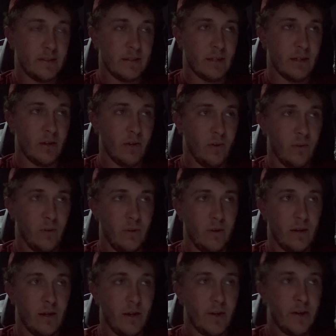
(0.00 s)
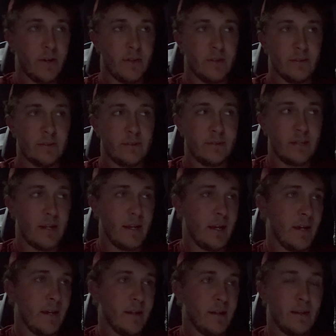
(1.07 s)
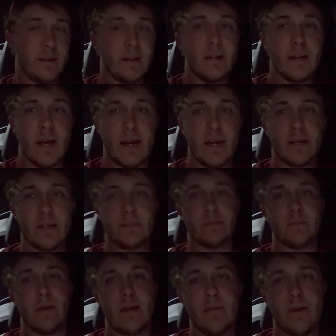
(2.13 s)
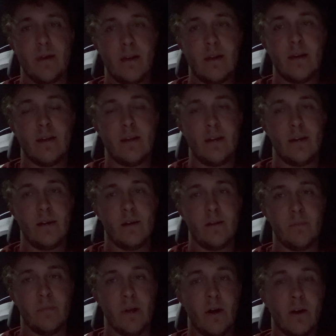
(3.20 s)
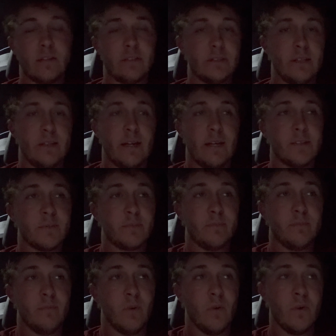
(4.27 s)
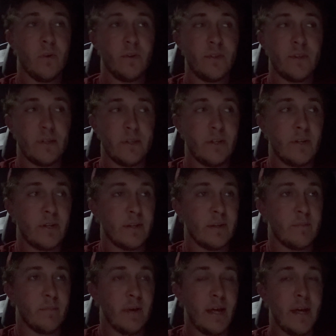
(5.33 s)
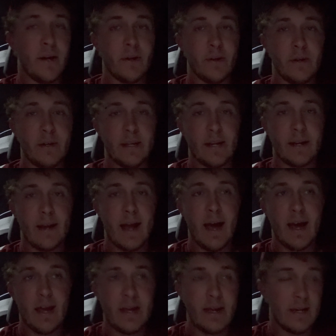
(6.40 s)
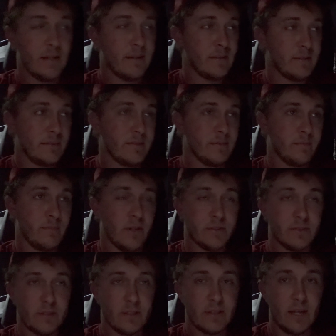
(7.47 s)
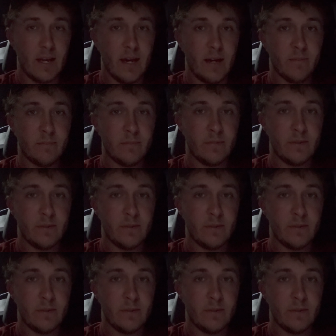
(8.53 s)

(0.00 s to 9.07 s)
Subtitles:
110 acres maybe, but honestly that's more than you can bale in a night most of the time,